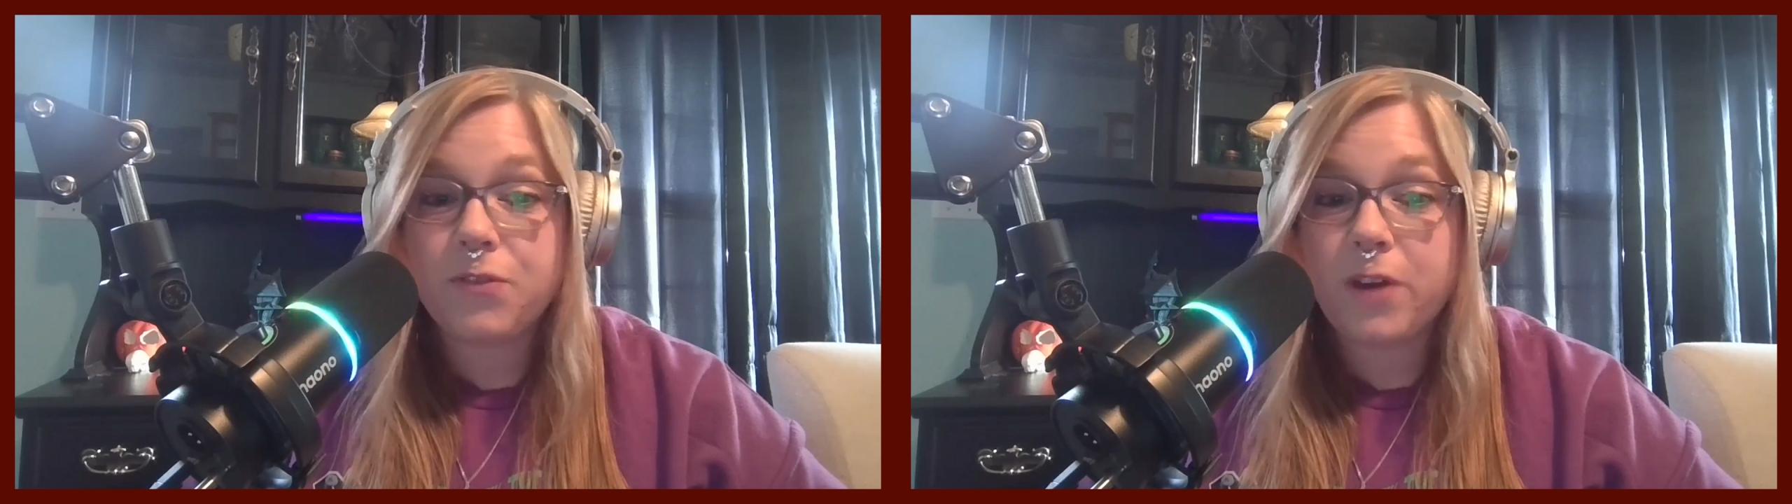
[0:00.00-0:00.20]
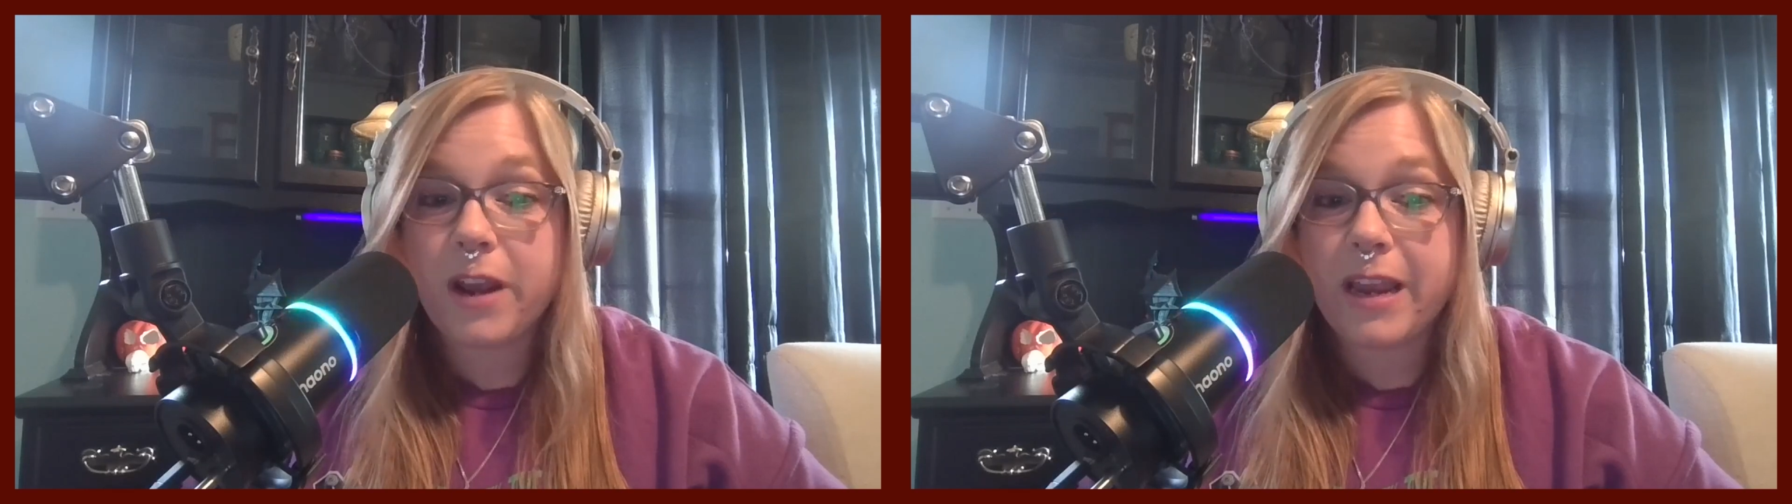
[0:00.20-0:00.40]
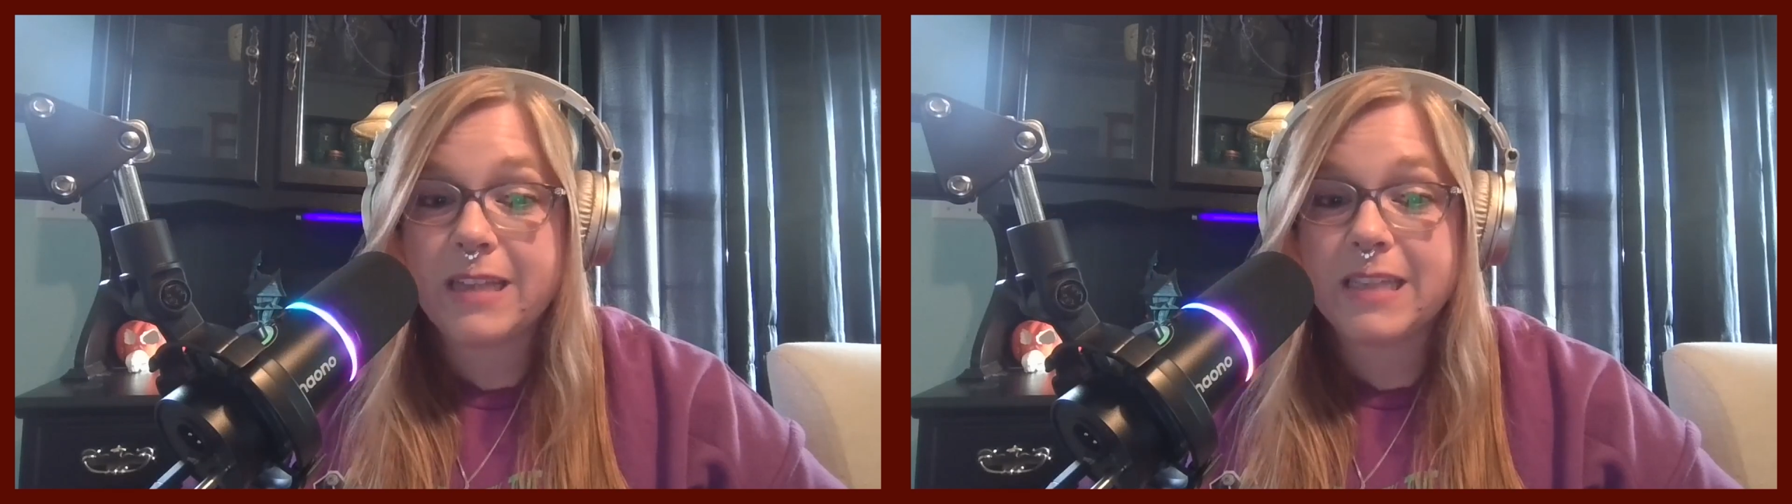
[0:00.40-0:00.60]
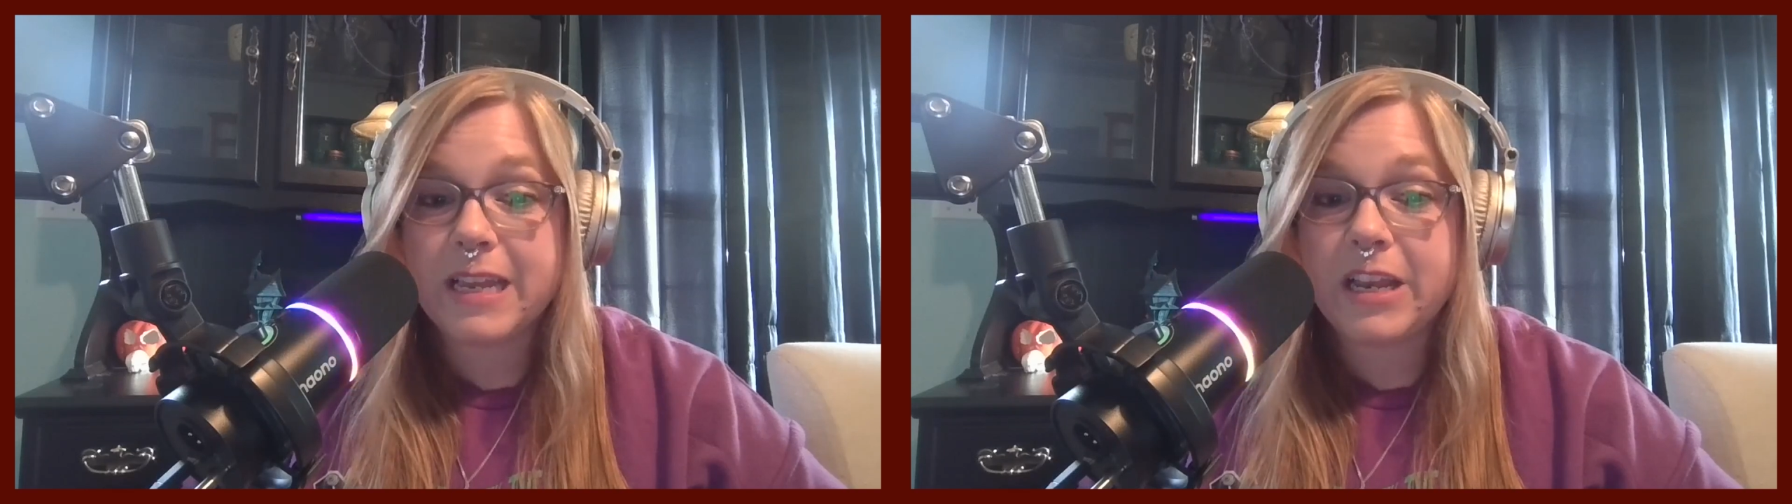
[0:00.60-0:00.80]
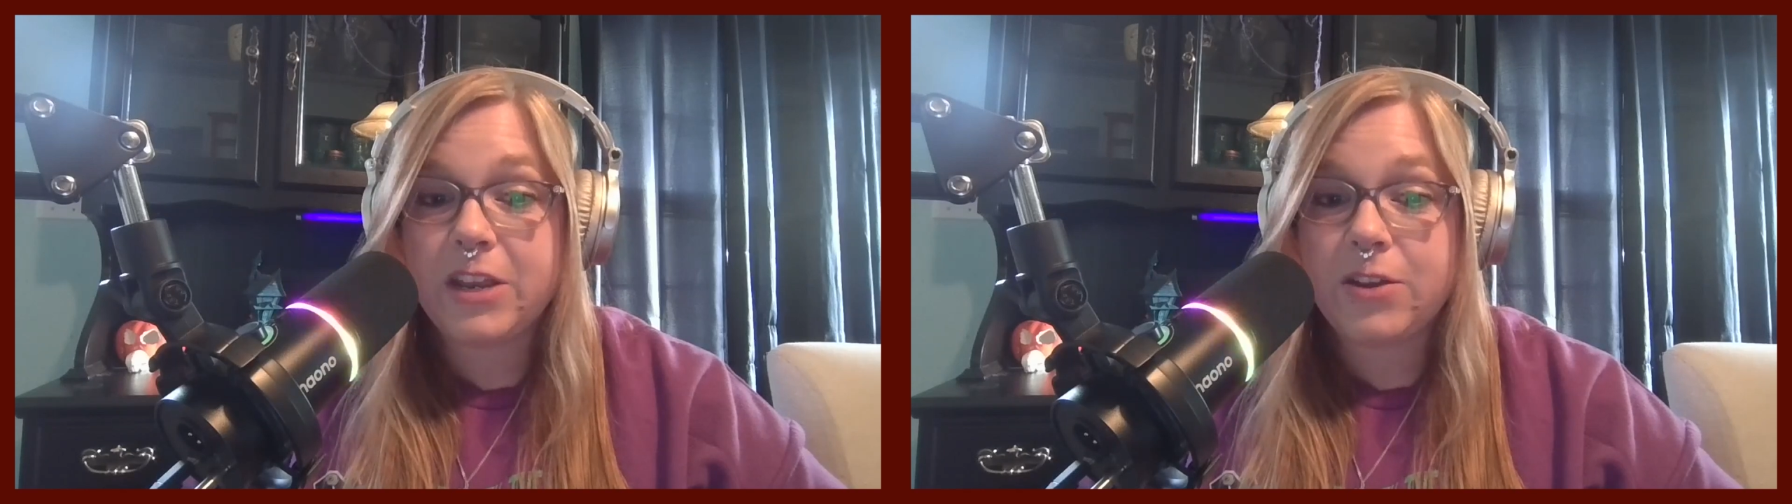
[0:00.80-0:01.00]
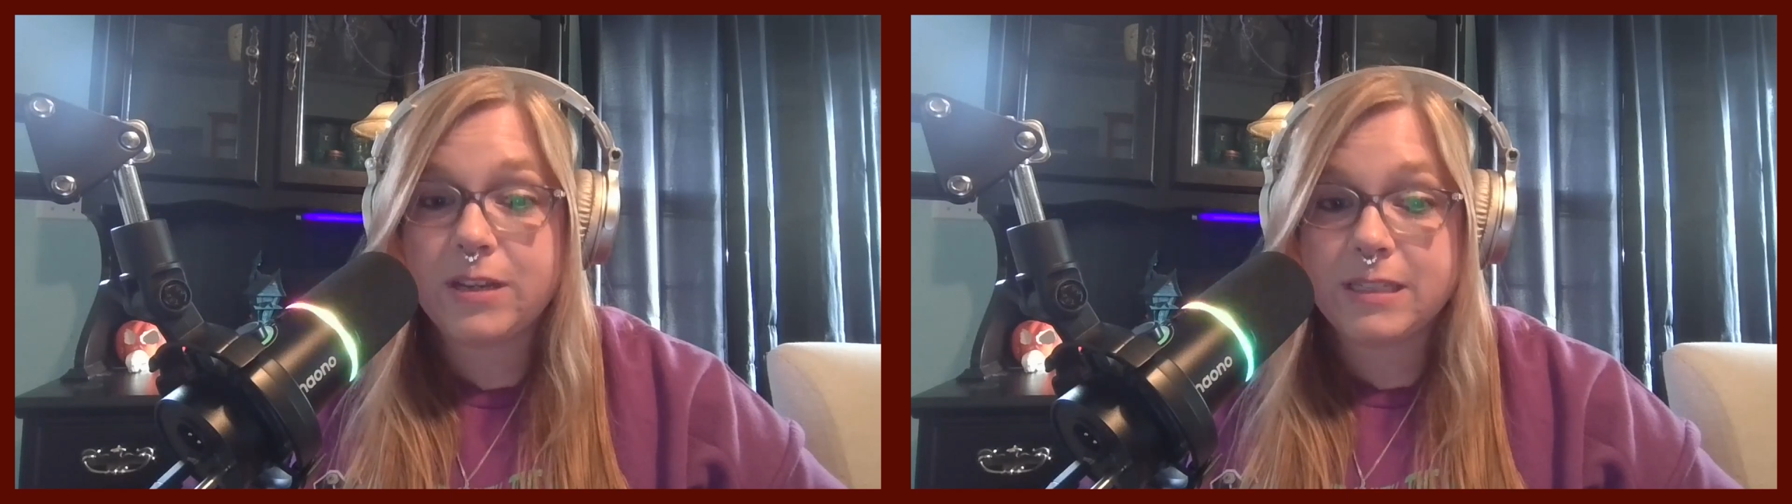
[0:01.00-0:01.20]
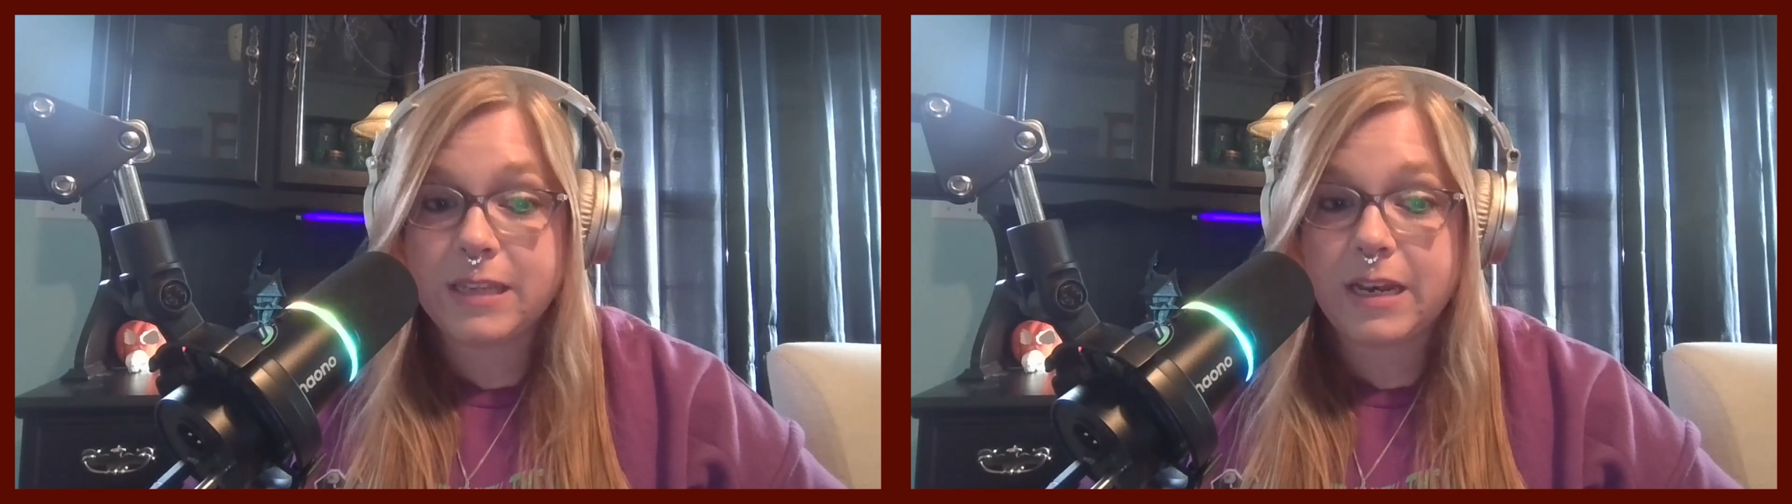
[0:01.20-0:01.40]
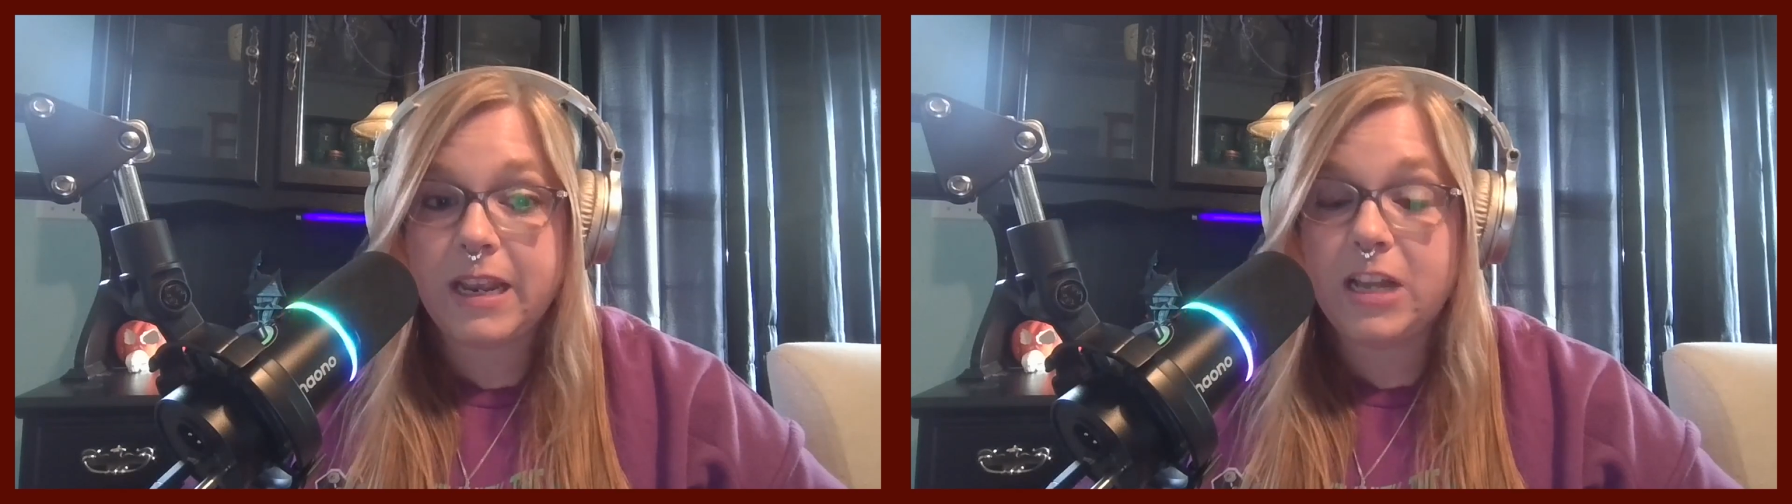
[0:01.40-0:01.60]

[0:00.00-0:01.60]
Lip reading: phrase in unison.